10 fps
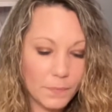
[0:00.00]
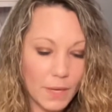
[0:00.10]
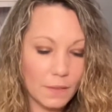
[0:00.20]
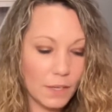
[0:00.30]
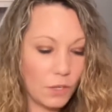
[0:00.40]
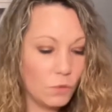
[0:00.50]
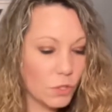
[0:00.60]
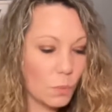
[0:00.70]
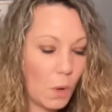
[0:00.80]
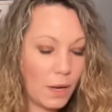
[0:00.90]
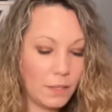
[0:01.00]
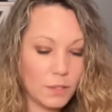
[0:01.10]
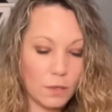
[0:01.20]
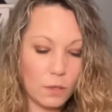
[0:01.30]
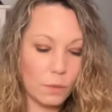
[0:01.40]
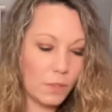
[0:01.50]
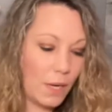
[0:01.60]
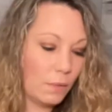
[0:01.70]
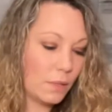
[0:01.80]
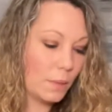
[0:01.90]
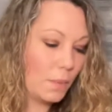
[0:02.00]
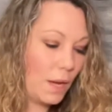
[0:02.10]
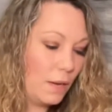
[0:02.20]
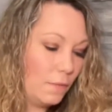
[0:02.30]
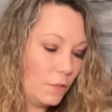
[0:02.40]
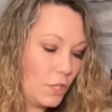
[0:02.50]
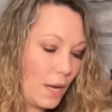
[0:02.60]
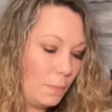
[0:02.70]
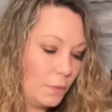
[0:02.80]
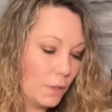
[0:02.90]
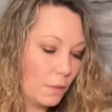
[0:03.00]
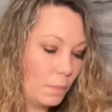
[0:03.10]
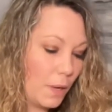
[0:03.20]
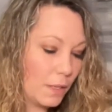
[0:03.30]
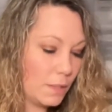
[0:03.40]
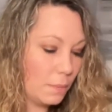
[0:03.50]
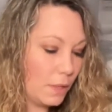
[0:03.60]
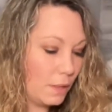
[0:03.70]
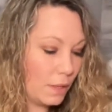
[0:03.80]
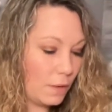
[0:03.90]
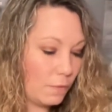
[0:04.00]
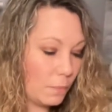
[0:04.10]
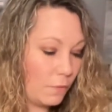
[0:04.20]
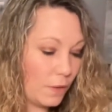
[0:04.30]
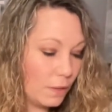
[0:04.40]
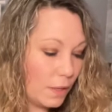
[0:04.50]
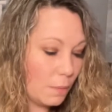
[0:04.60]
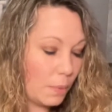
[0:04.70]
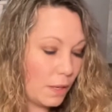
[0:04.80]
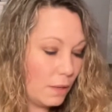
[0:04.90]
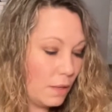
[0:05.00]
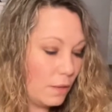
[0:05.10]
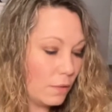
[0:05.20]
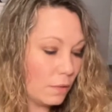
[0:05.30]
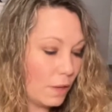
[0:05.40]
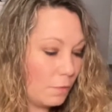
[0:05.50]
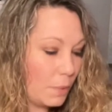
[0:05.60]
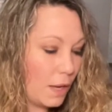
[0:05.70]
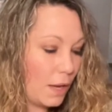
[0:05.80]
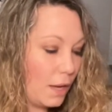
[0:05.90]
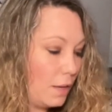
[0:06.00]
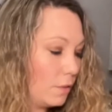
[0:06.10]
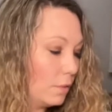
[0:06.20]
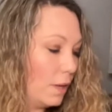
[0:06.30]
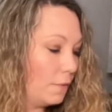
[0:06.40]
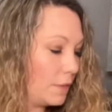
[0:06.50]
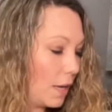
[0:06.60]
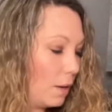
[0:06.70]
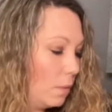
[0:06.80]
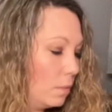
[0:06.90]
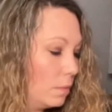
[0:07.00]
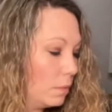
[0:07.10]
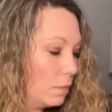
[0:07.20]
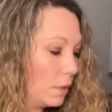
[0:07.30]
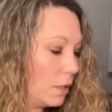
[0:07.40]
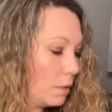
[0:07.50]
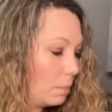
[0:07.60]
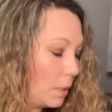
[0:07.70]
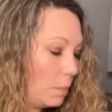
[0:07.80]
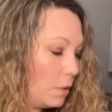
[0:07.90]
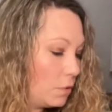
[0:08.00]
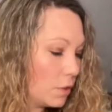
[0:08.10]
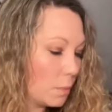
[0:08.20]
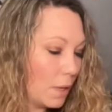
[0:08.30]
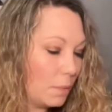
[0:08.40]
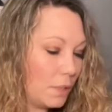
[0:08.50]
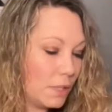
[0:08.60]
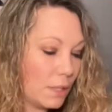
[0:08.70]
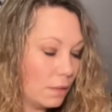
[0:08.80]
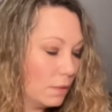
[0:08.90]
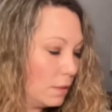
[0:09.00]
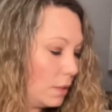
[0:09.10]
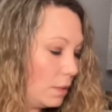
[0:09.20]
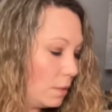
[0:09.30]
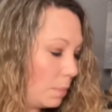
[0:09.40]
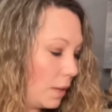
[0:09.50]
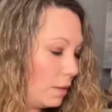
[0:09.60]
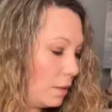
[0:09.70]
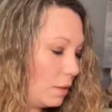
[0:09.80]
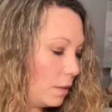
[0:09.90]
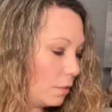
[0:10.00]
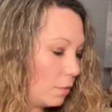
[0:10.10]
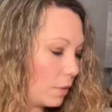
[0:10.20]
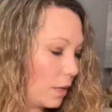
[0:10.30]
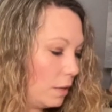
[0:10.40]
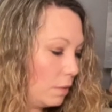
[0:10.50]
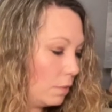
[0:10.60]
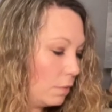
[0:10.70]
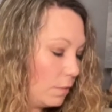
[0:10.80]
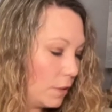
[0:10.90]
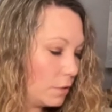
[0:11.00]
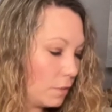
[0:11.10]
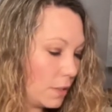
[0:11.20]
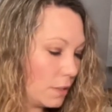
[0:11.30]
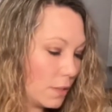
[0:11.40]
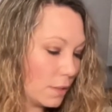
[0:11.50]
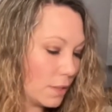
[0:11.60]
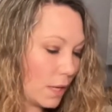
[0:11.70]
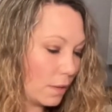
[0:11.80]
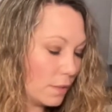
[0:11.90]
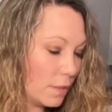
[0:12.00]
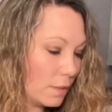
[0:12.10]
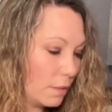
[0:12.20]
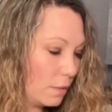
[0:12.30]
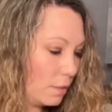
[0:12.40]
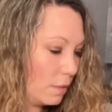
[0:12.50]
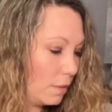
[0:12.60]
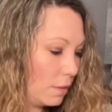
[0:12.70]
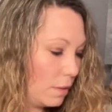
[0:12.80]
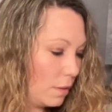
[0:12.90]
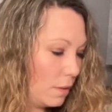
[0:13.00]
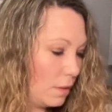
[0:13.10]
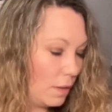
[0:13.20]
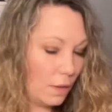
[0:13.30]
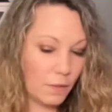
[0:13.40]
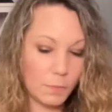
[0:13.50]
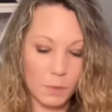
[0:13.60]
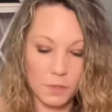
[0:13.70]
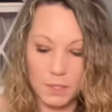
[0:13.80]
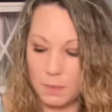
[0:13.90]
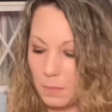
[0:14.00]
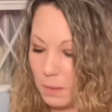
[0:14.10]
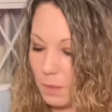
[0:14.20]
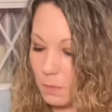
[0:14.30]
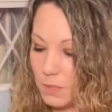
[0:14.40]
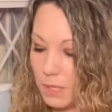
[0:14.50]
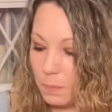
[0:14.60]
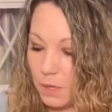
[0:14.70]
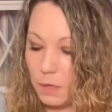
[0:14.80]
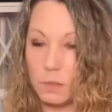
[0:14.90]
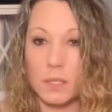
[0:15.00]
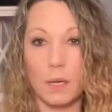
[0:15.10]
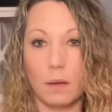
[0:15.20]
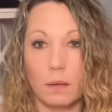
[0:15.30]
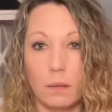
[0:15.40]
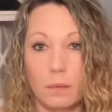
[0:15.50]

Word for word: And like you just wanted to close out some kind of a chapter, possibly like from feeling abandoned or left behind or left out. Like maybe you just want to be single and independent and create your own victory and success. And this person maybe was keeping you stuck.